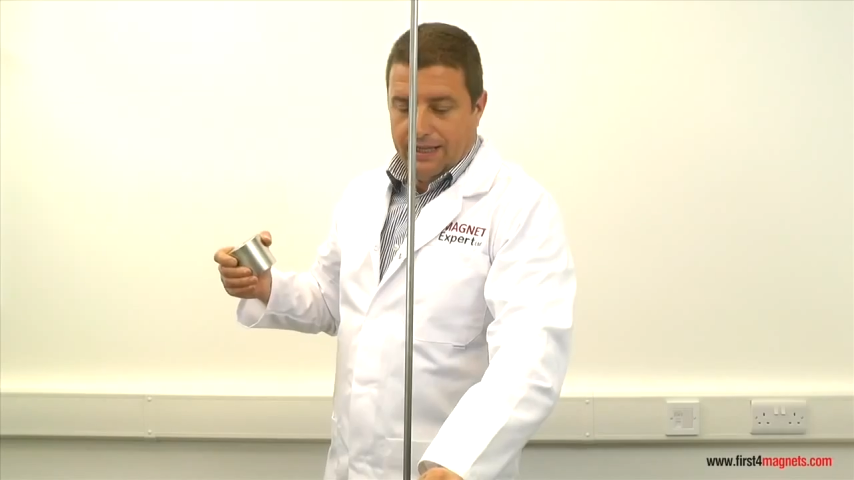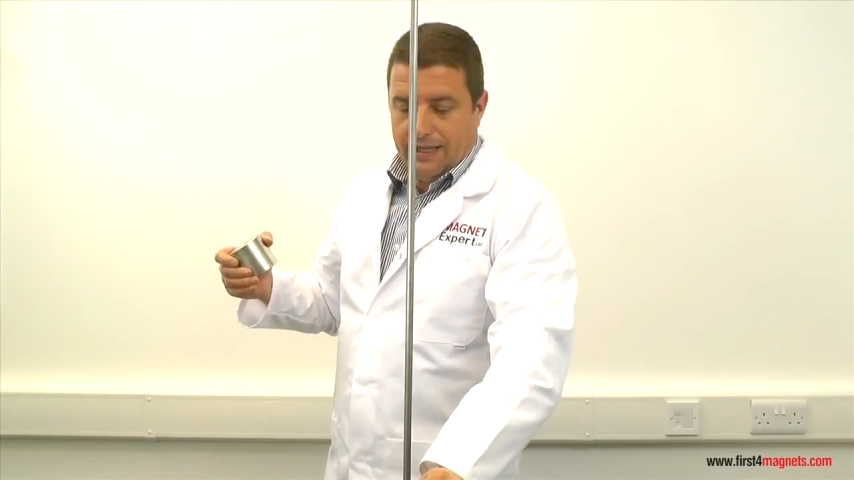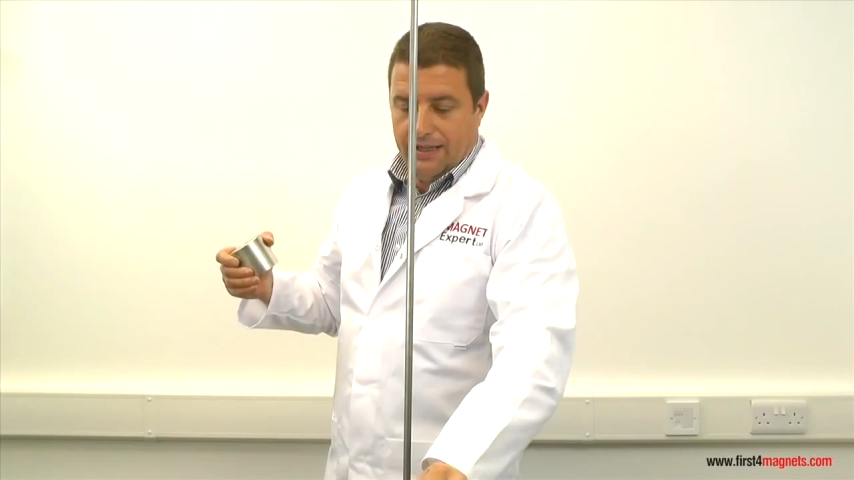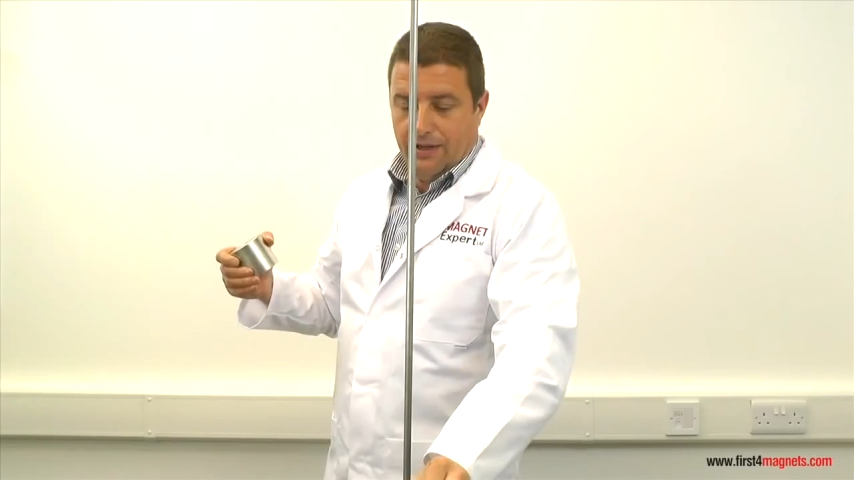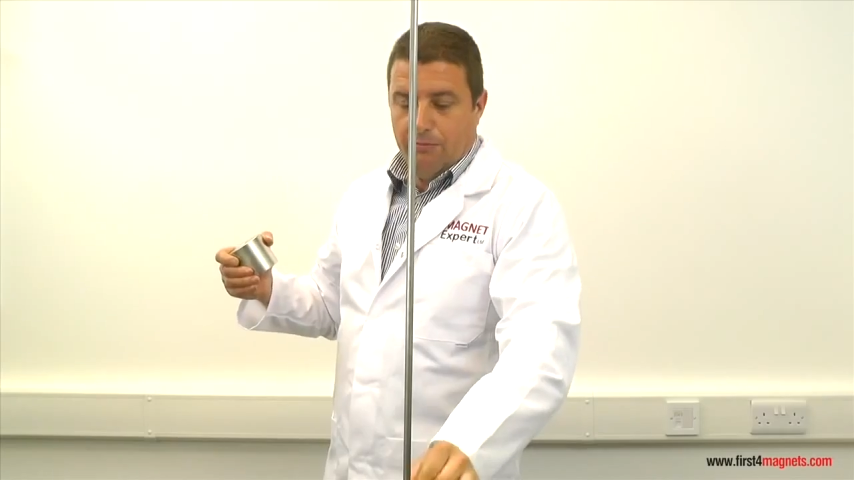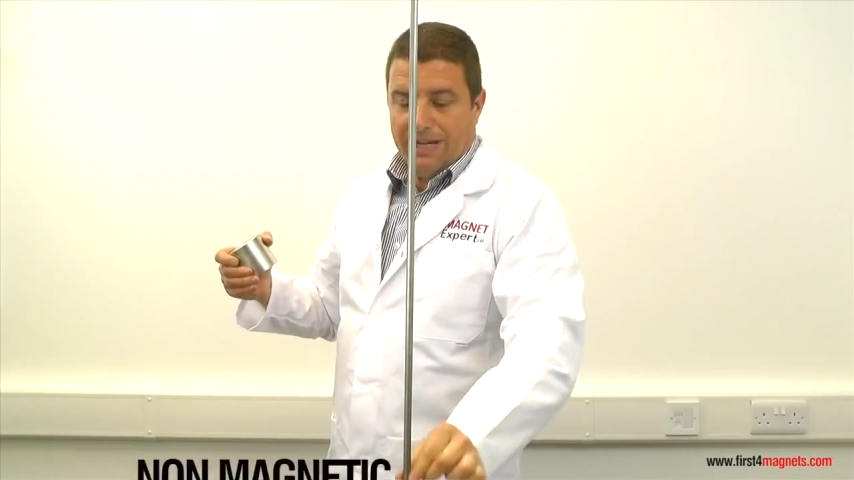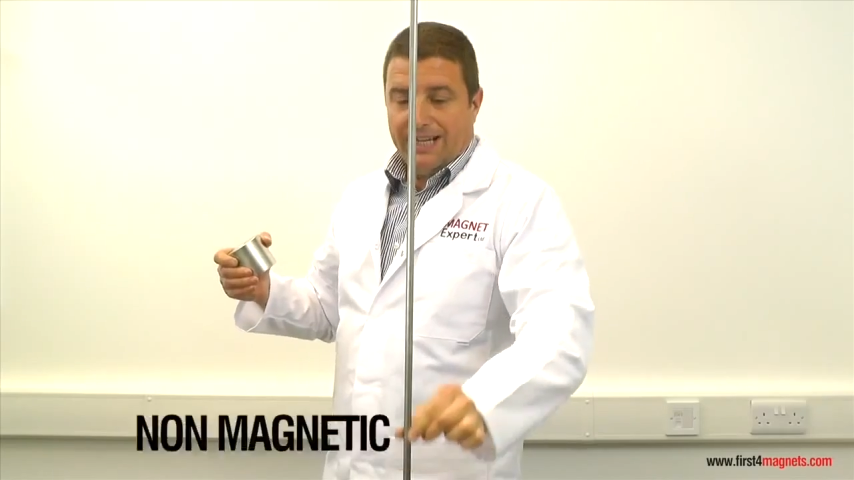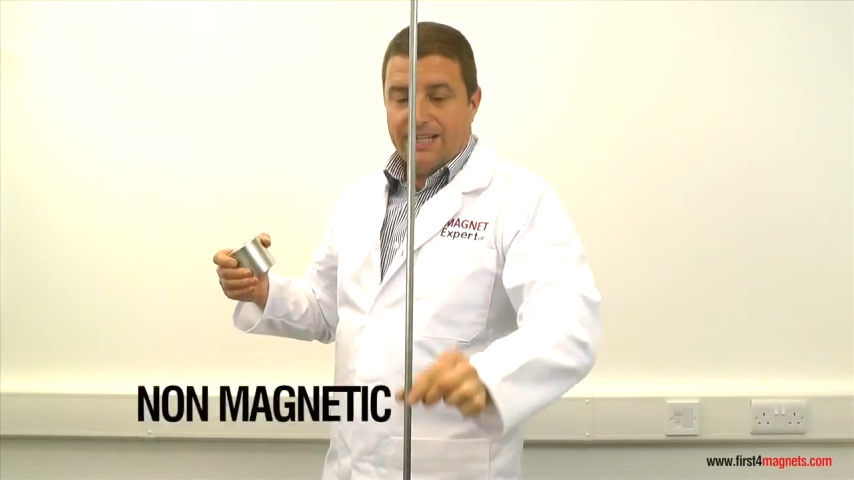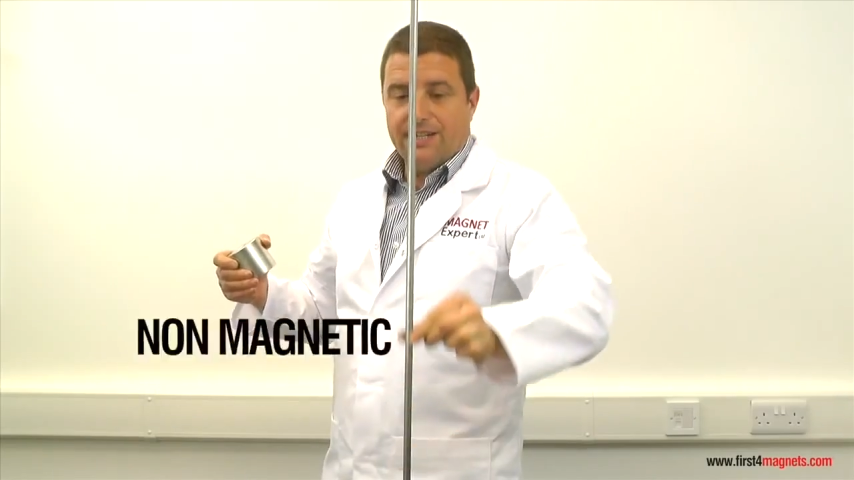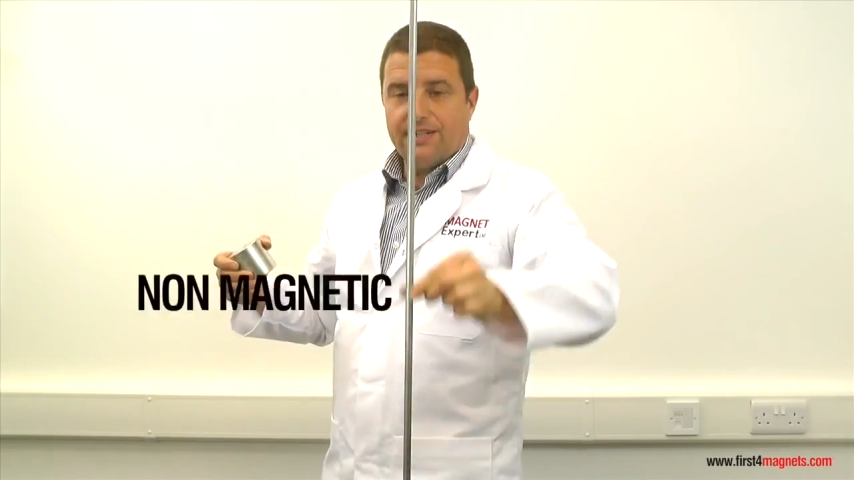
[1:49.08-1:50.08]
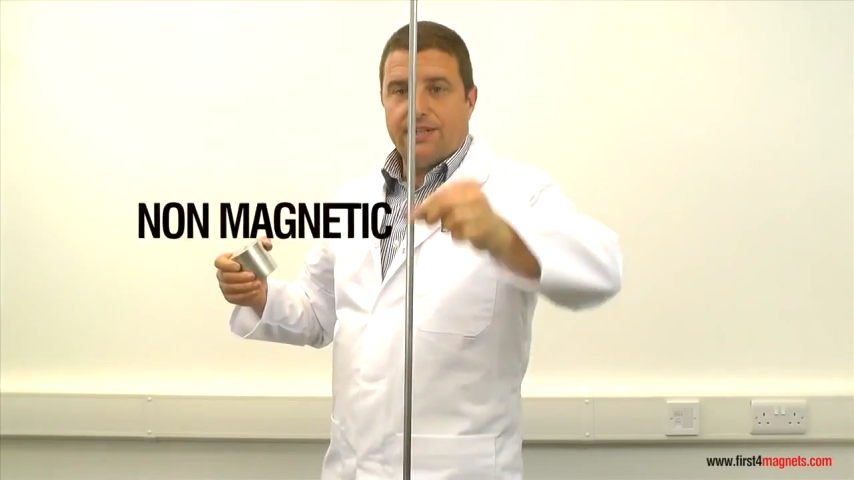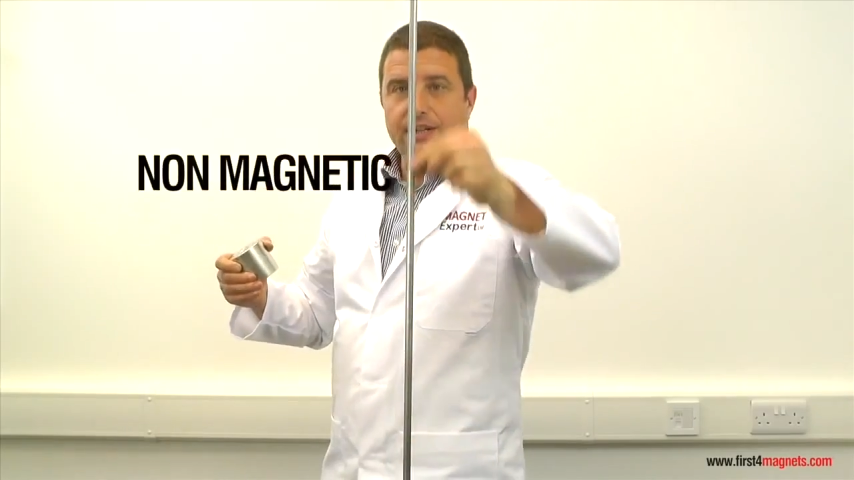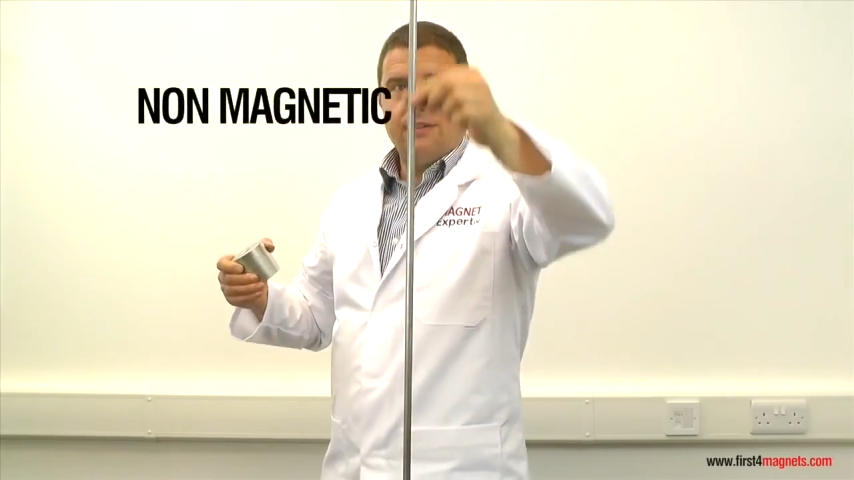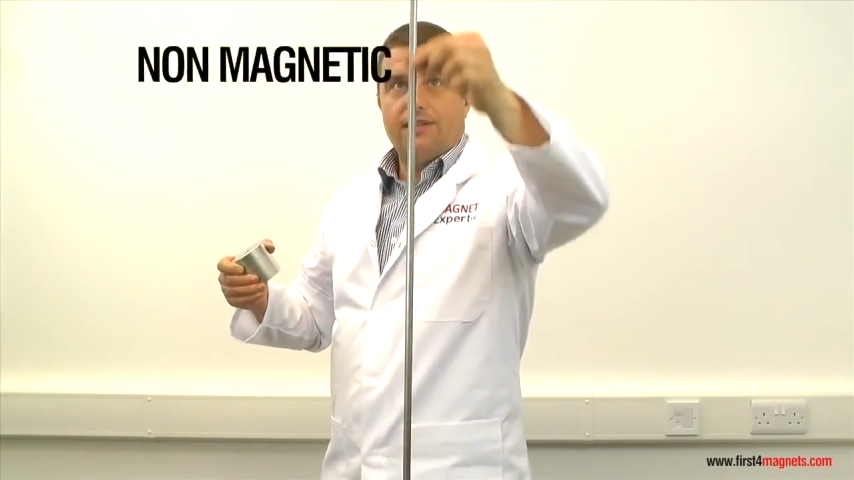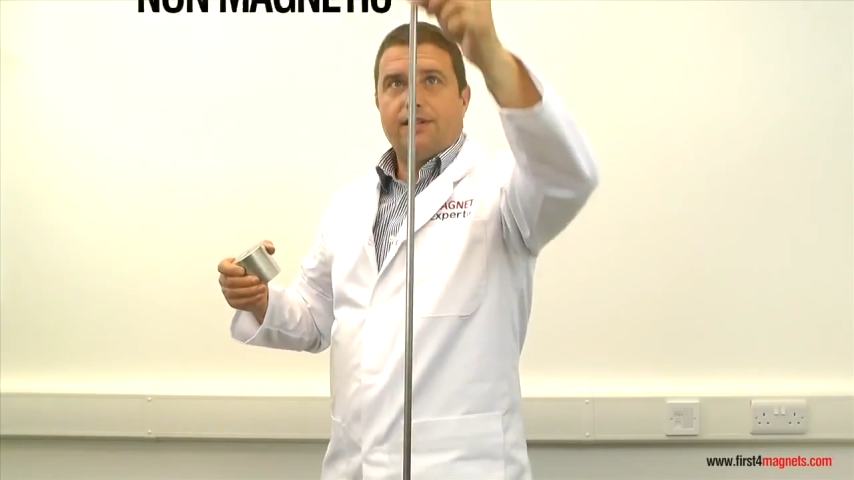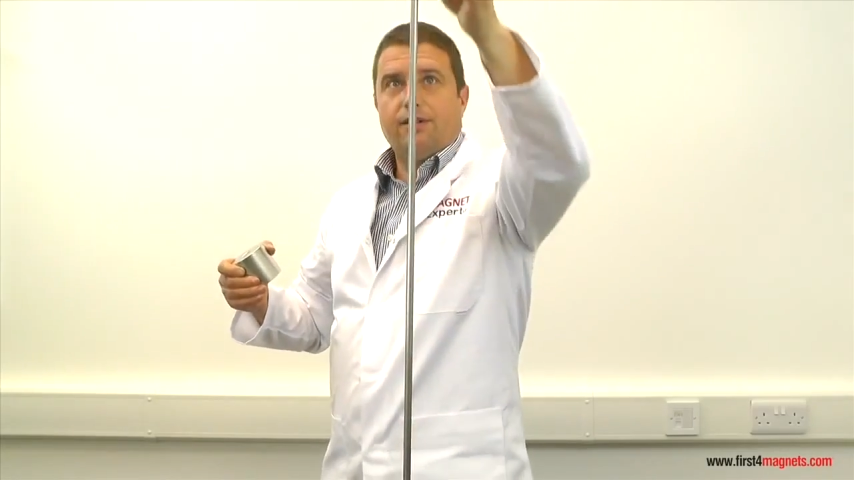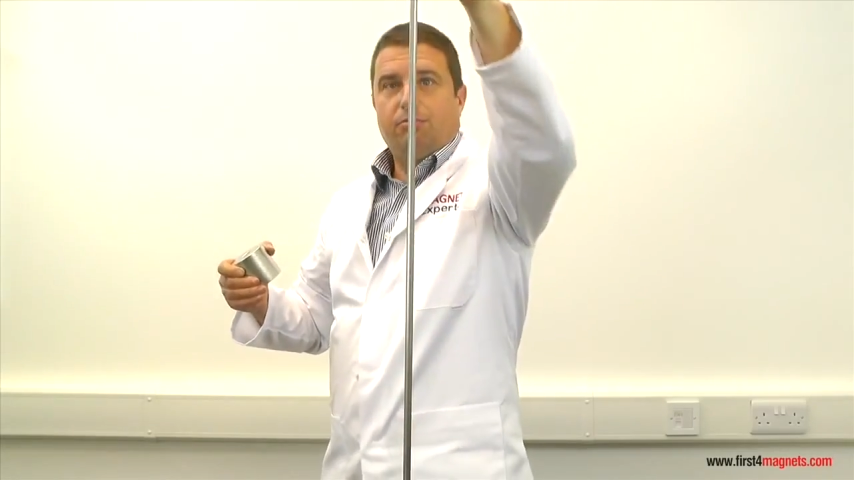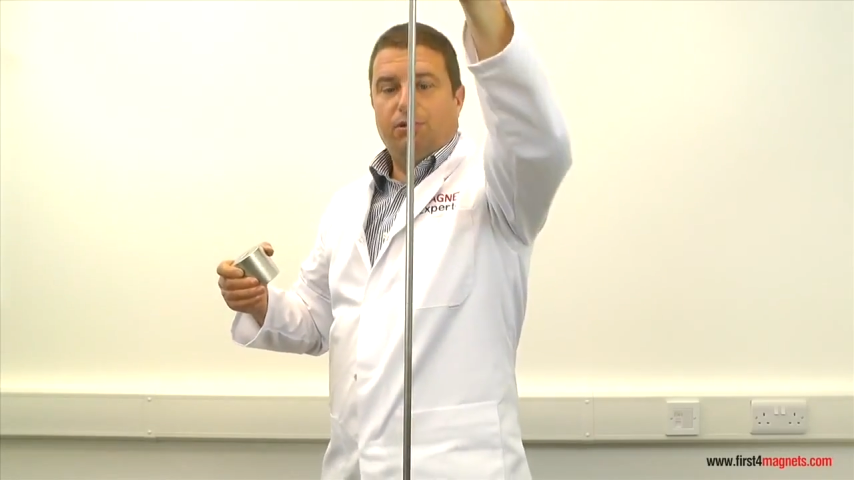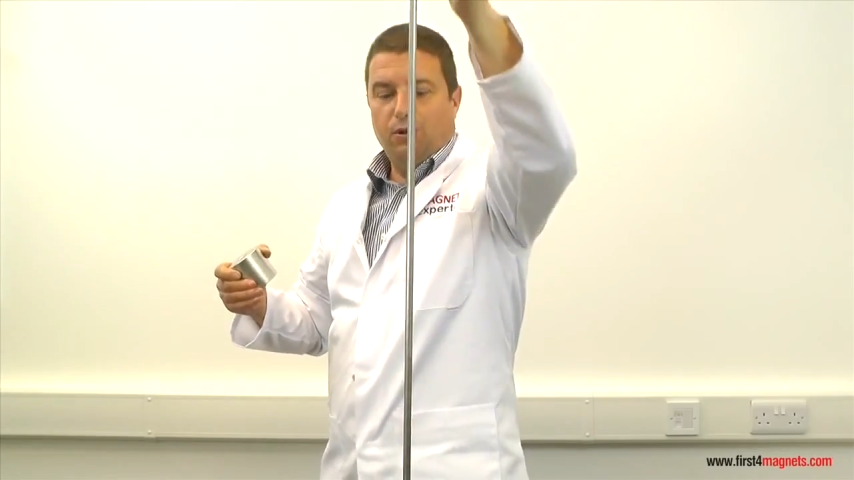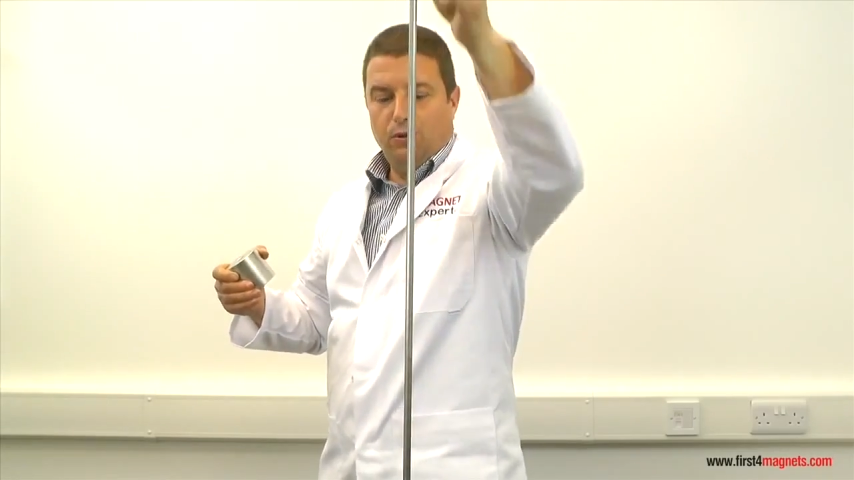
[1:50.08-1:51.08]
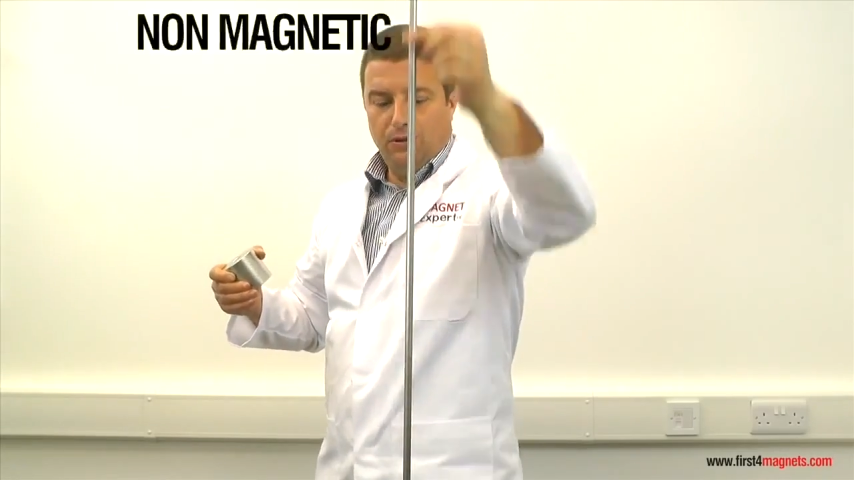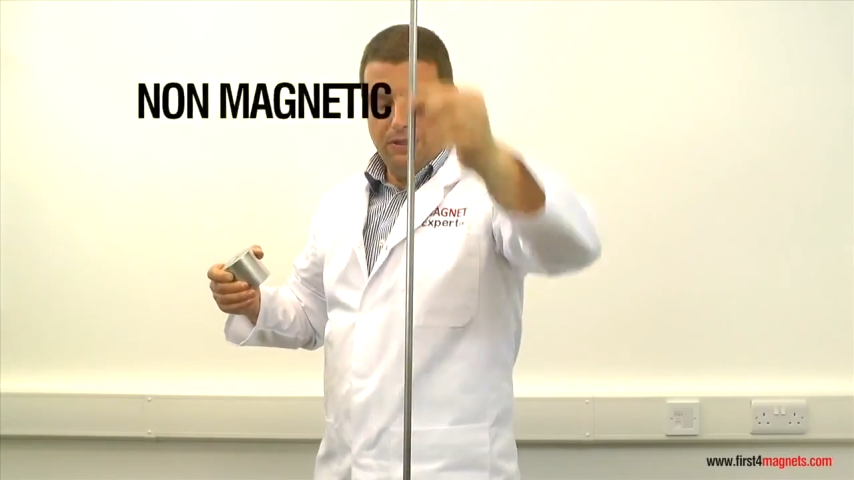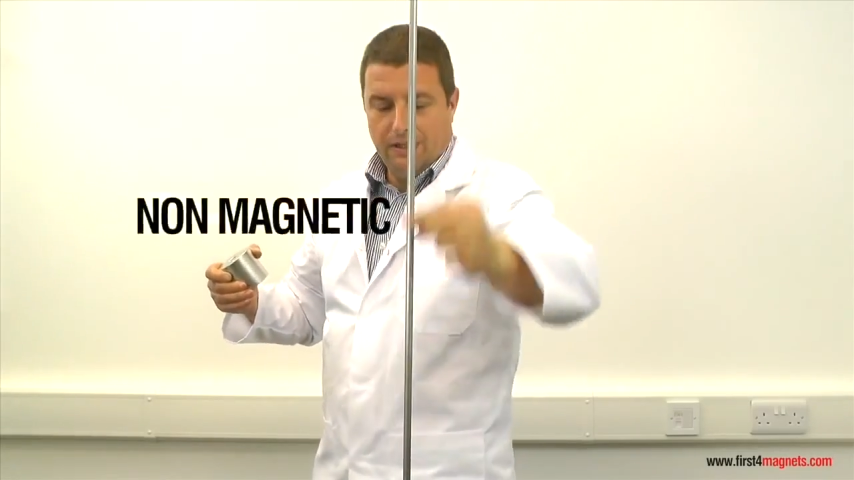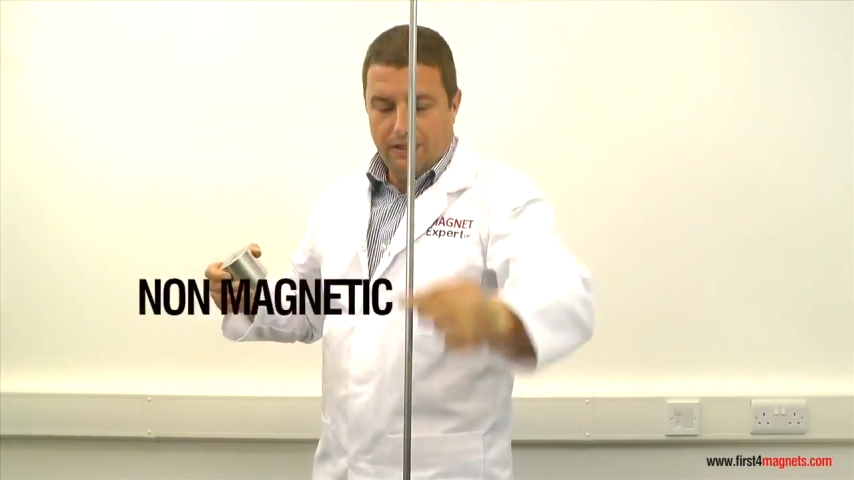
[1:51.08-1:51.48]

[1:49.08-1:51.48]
A non-magnetic stainless steel pole